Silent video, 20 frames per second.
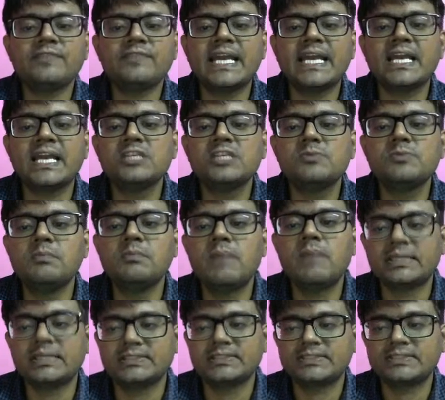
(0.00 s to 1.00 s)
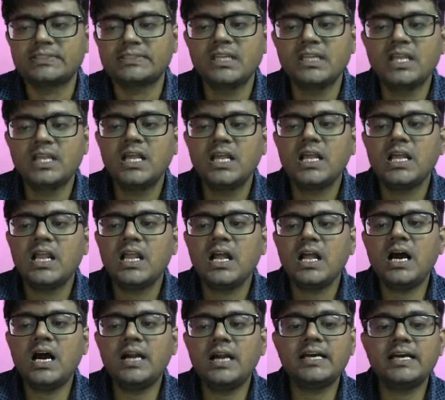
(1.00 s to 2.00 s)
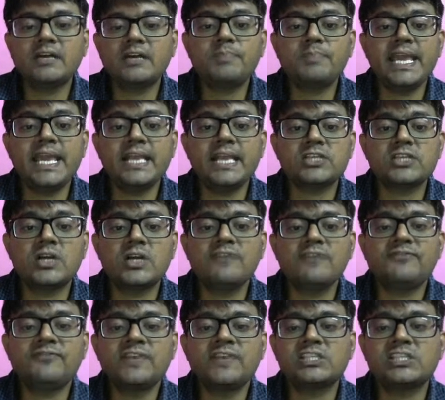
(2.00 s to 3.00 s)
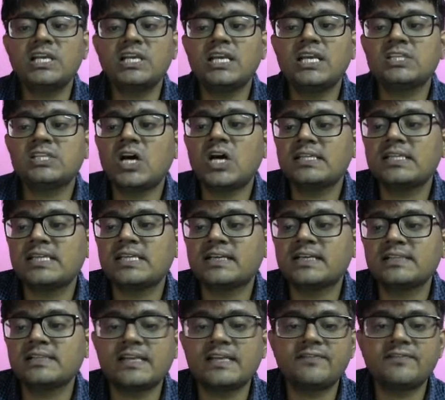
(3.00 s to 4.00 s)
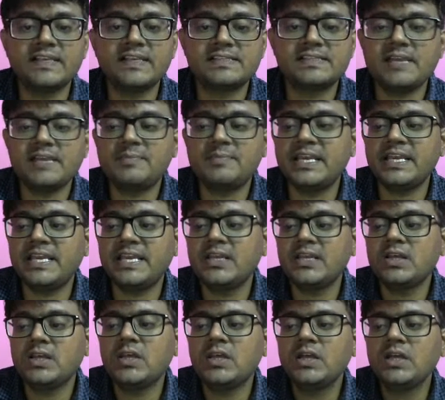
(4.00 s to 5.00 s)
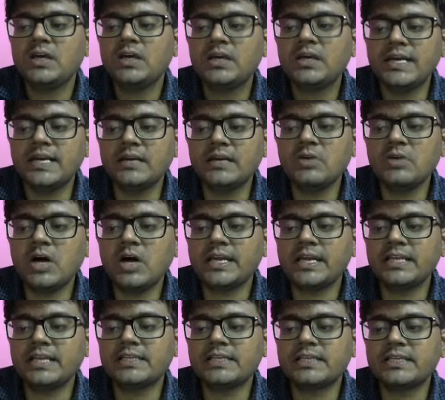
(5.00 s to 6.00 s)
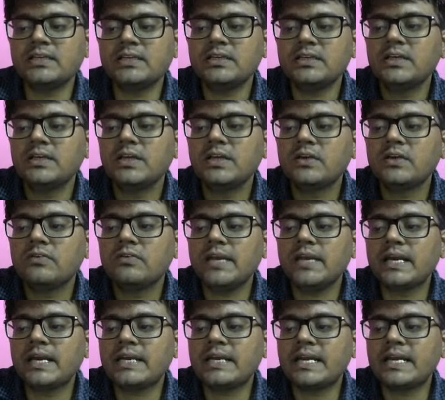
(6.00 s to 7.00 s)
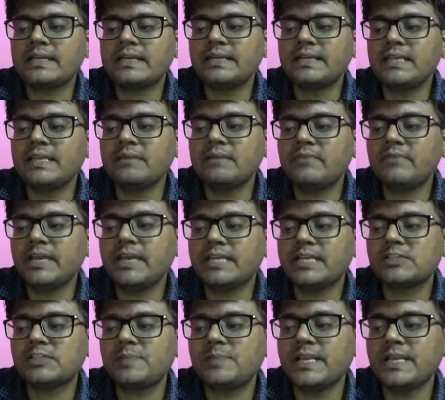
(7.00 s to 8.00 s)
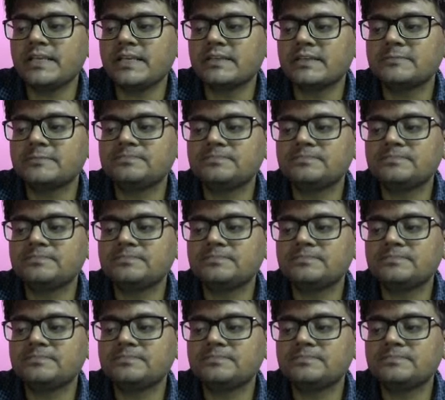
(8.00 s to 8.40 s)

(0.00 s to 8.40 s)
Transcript: negligible mass and are placed on a frictionless horizontal surface. Eppadi rendu block edutittu we are connecting them by a spring.